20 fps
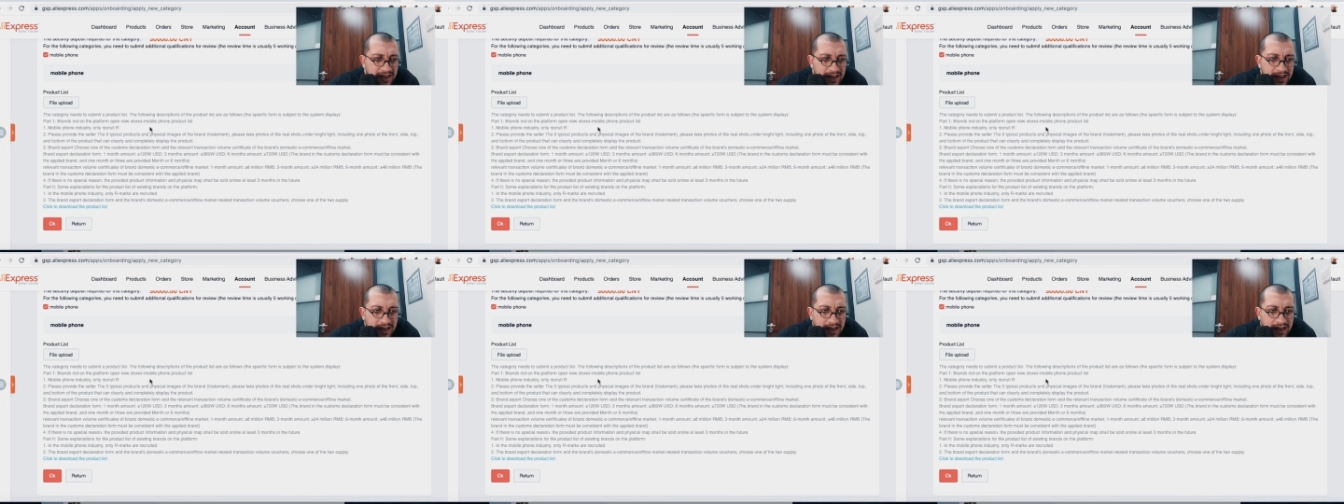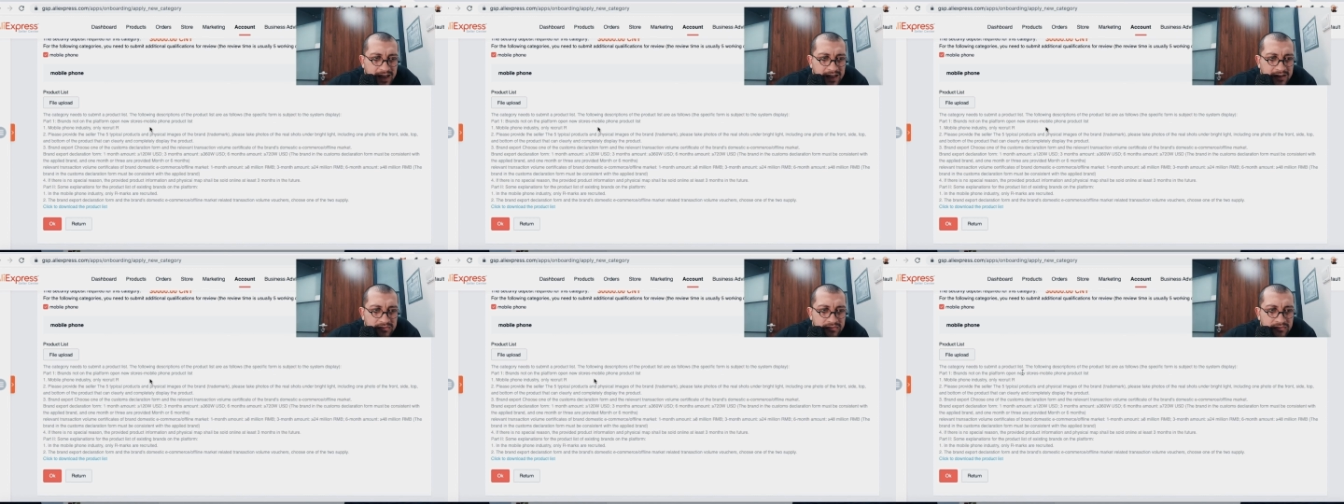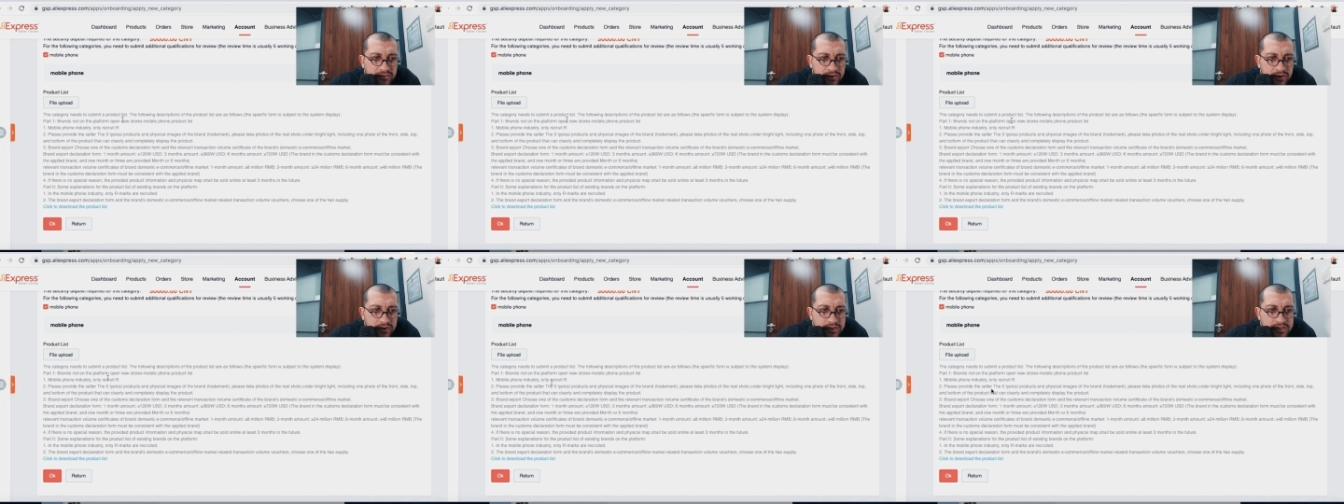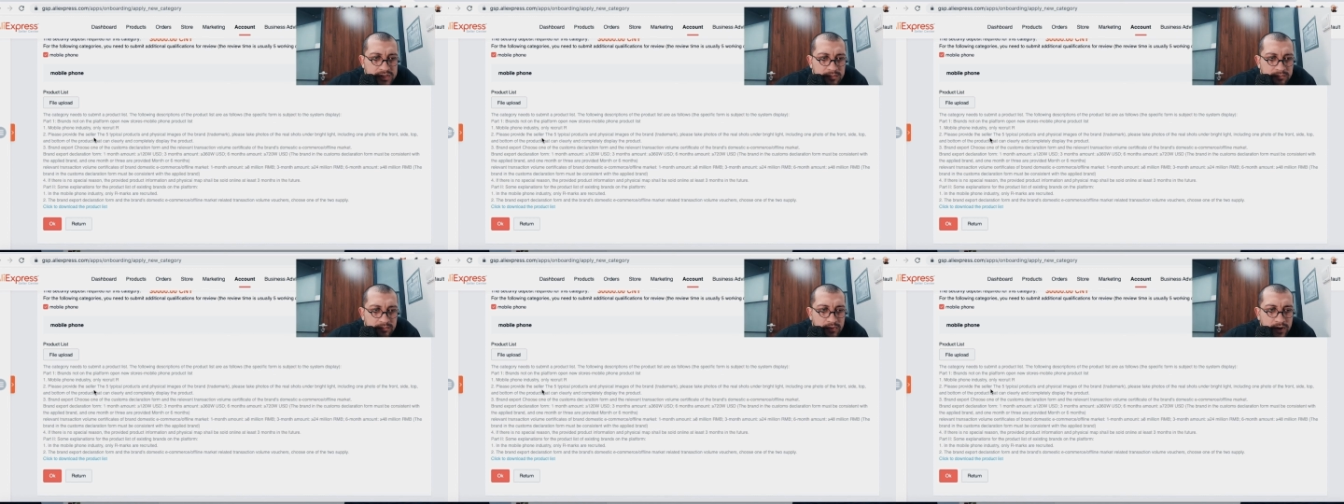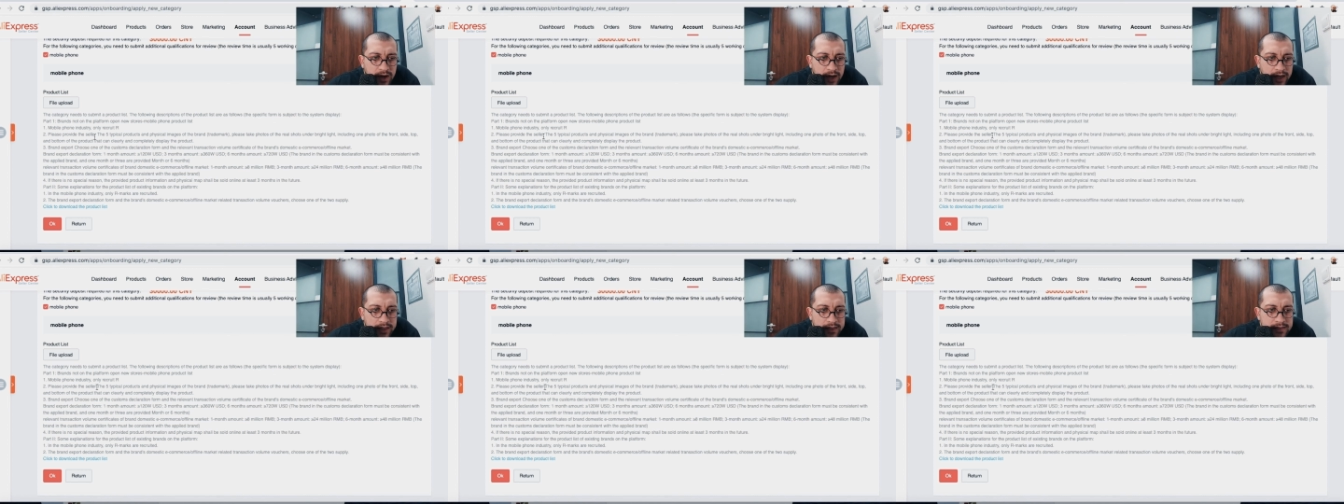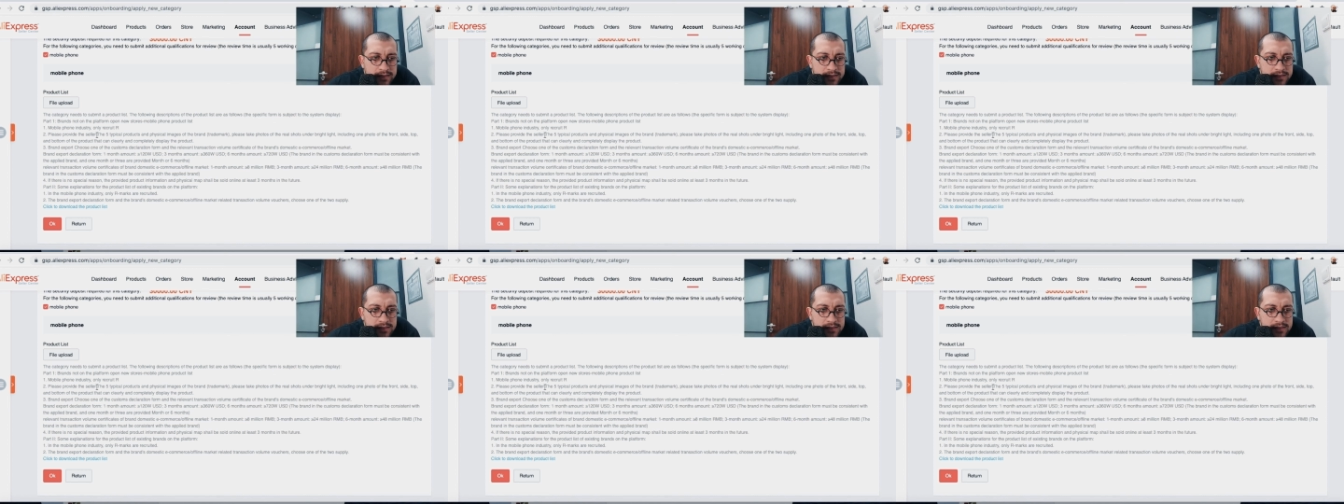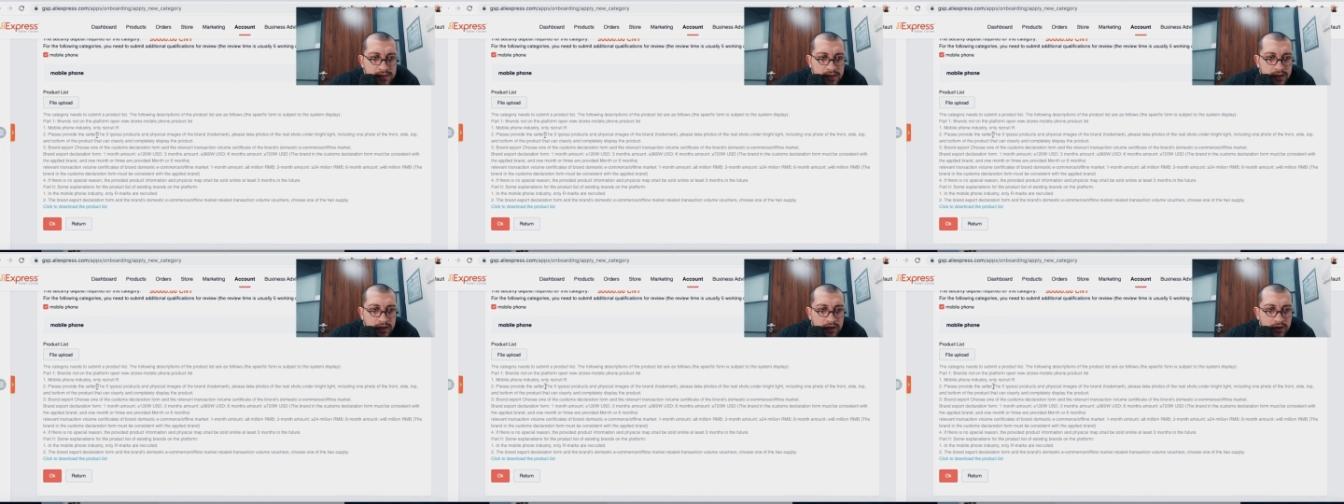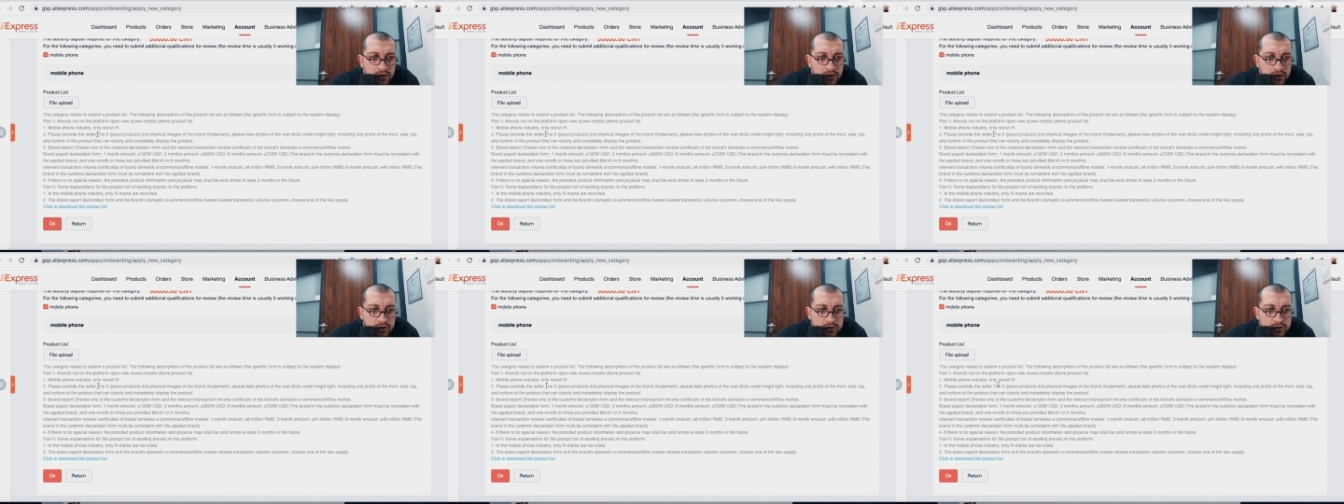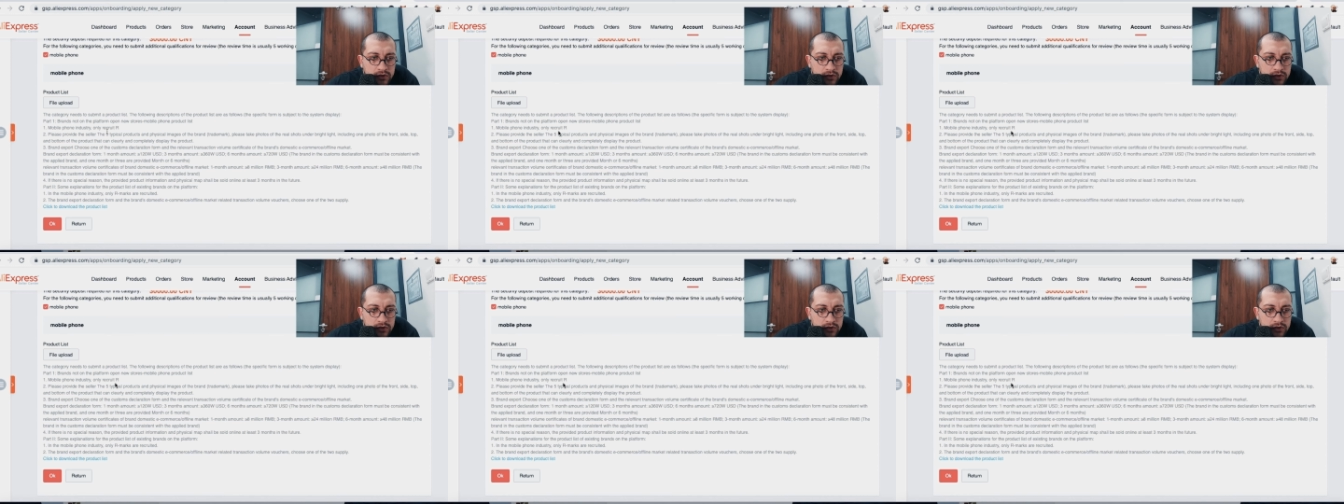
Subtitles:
And first, brands not